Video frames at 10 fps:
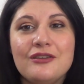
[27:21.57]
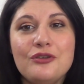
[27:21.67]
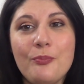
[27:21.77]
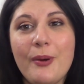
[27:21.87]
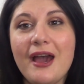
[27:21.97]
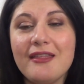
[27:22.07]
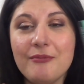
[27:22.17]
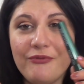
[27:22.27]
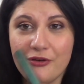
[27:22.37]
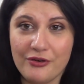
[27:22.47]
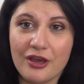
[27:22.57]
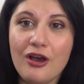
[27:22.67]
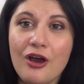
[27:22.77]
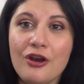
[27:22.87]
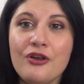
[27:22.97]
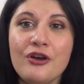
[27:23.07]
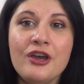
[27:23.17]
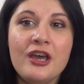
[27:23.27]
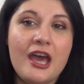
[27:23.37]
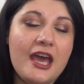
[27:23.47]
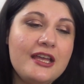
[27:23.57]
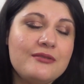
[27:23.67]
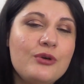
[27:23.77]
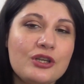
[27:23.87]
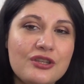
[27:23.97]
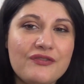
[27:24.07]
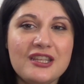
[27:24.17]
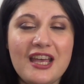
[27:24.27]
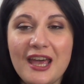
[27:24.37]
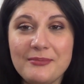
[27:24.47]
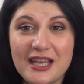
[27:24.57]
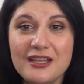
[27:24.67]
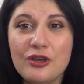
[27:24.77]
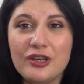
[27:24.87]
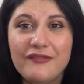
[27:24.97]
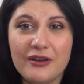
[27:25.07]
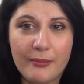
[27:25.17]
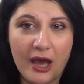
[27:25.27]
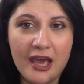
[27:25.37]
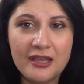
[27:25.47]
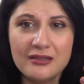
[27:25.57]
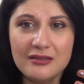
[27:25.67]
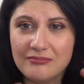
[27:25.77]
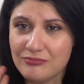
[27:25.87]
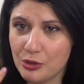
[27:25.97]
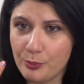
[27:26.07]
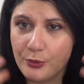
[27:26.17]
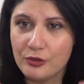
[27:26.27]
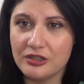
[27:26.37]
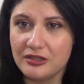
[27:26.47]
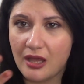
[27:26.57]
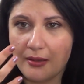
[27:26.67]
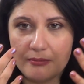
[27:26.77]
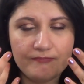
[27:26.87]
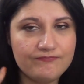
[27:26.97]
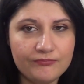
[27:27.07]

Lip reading: You buy them for the color, and most of the times I don't even mind to put a